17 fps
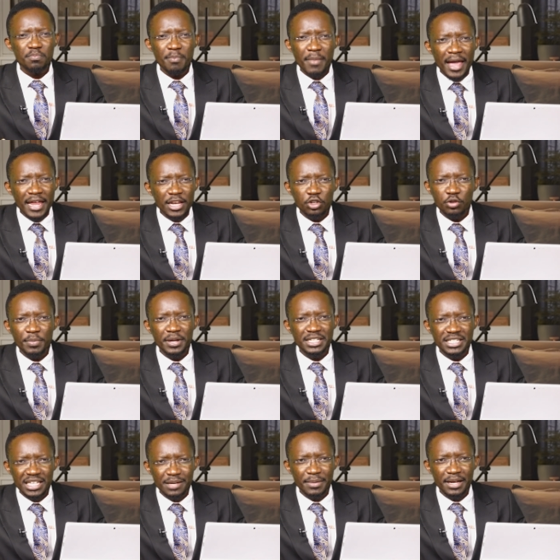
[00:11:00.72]
made you to be
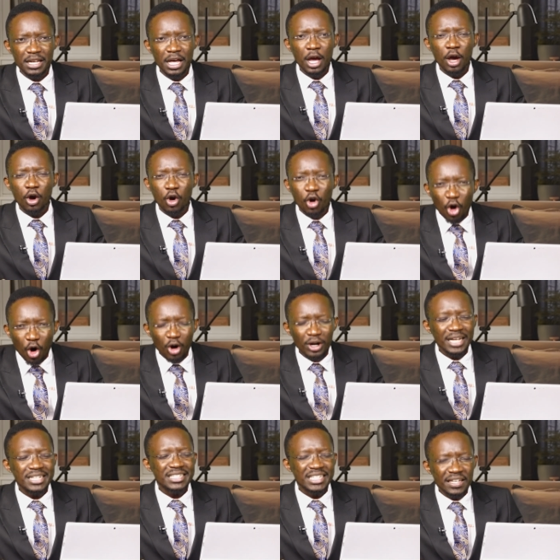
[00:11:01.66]
timid,
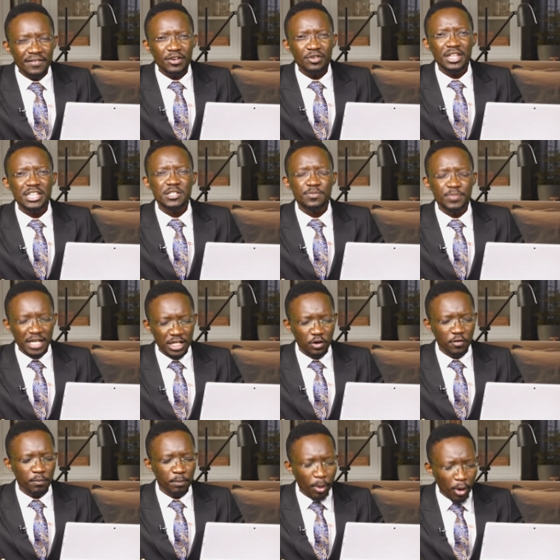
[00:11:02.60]
God has given you the spirit
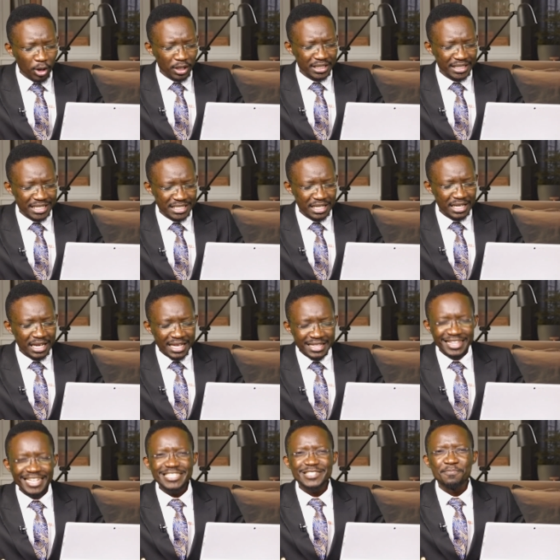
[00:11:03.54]
of boldness,
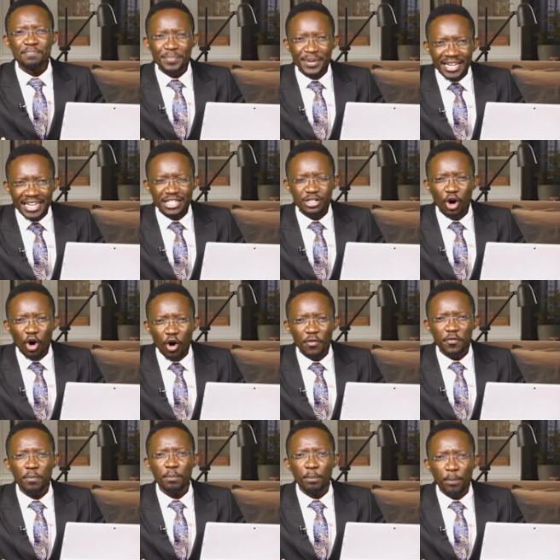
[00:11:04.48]
the spirit
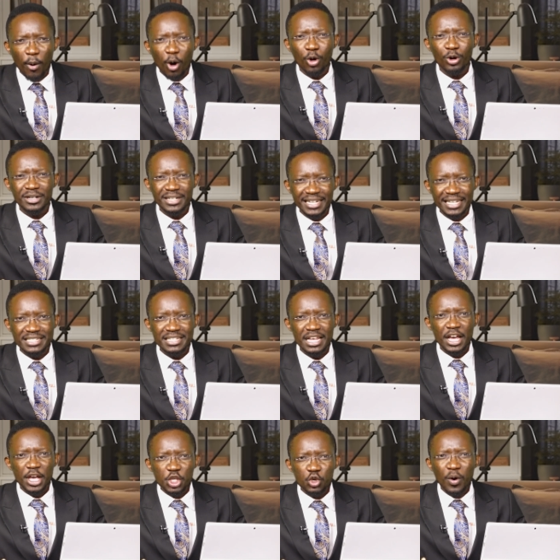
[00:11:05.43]
of boldness.
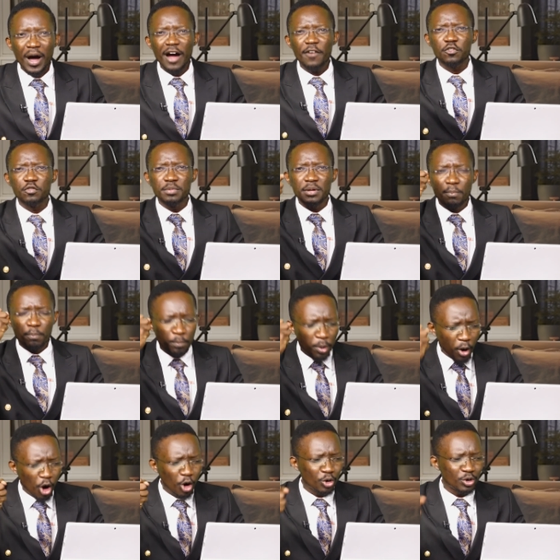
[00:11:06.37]
You have to be
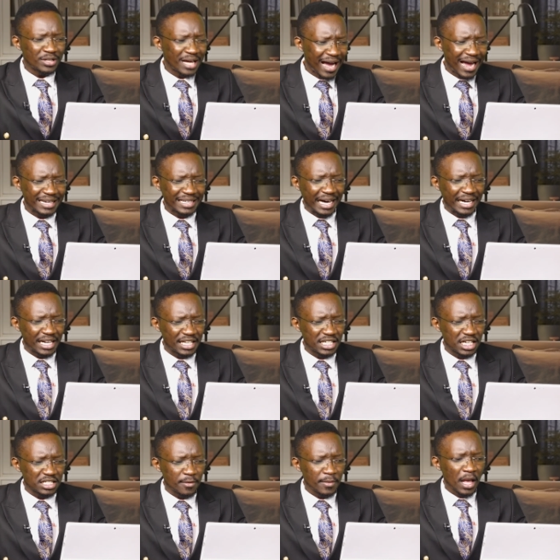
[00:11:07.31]
bold and
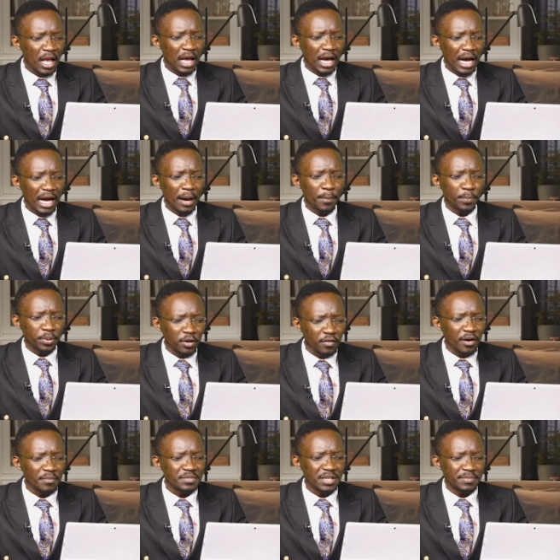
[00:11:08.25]
courageous. Uh,
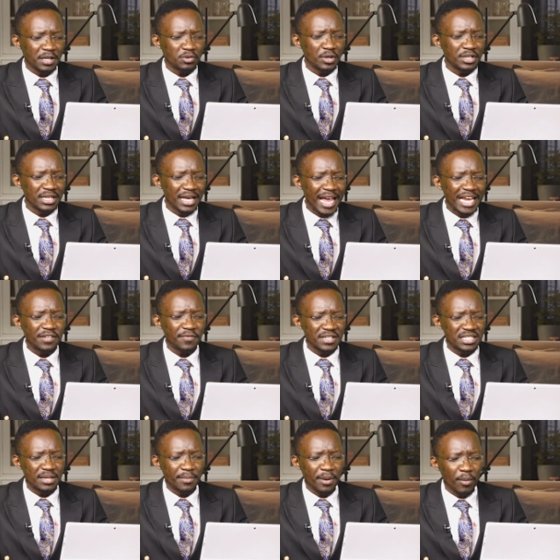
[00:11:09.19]
Proverbs chapter 28,
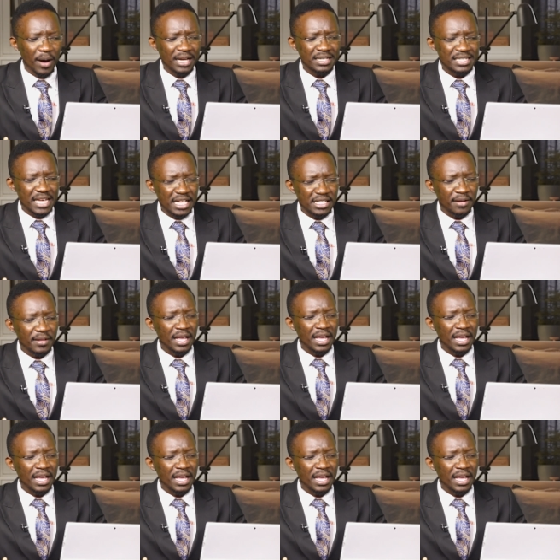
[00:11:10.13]
verse number 1 says,